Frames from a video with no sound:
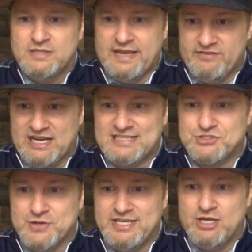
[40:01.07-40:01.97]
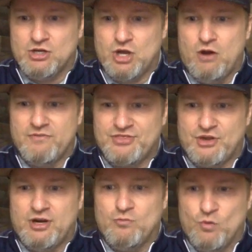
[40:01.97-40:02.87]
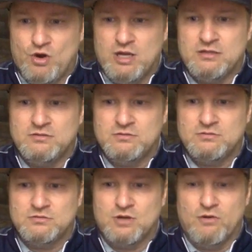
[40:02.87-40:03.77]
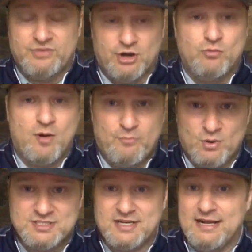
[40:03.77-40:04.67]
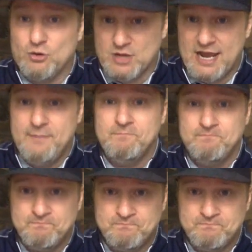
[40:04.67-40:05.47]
David likes Trae Young over 31 points tonight. Okay.